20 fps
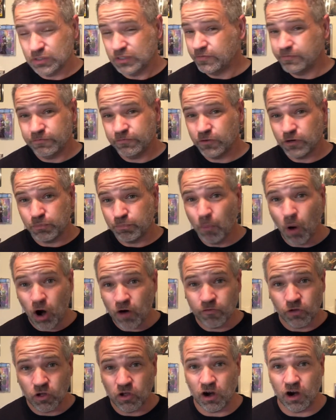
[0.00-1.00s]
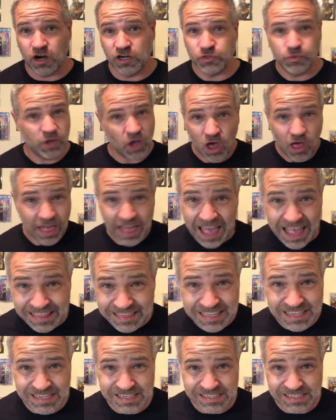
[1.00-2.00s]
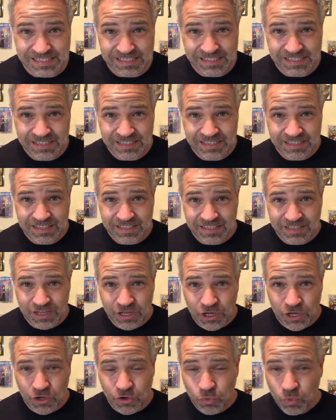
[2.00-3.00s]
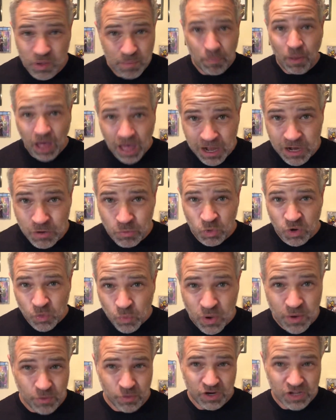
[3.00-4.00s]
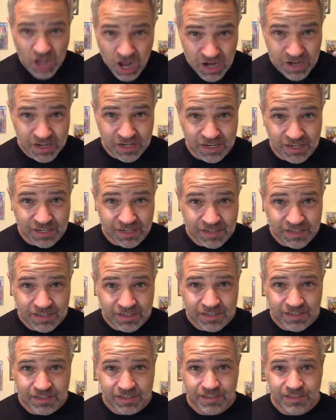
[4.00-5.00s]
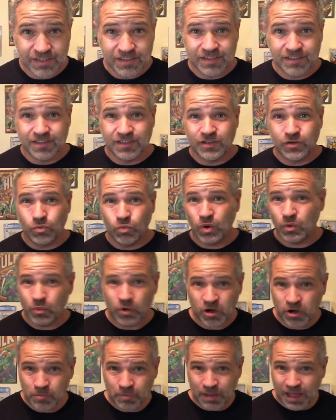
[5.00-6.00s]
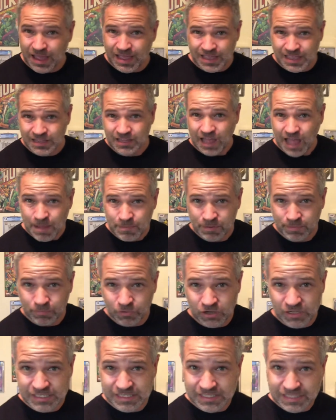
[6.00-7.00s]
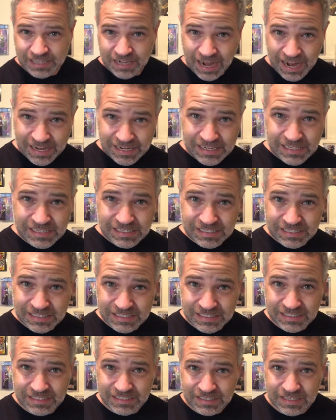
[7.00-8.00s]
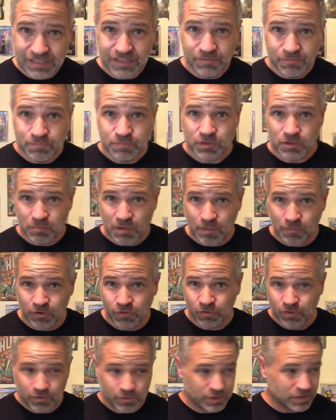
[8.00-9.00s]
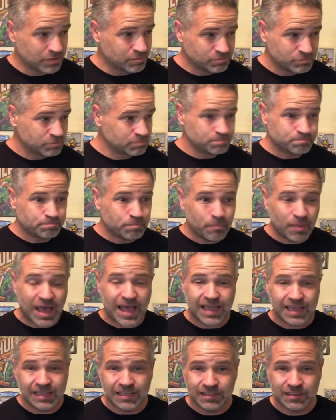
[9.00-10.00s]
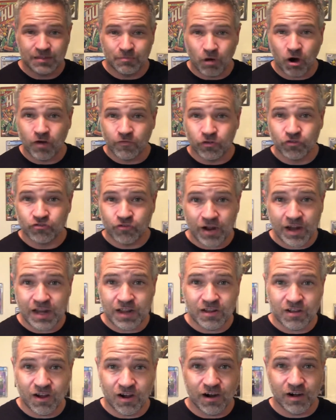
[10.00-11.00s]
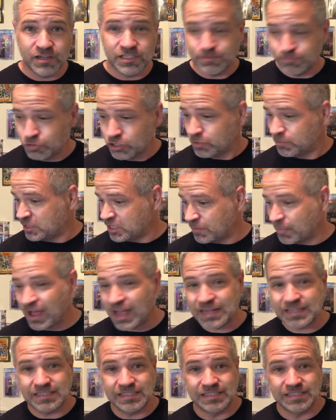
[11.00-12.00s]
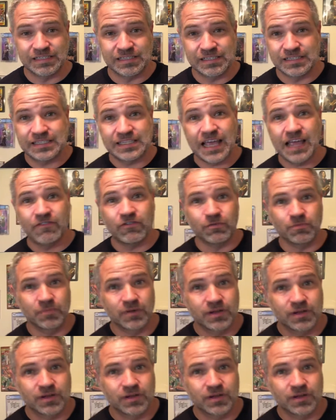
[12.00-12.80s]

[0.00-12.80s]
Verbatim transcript: For Marvel cards, we all had these. We bought them when we were younger. When we were buying comic books in the 90s, remember we would buy the Marvel trading cards and put them in the boxes and save them.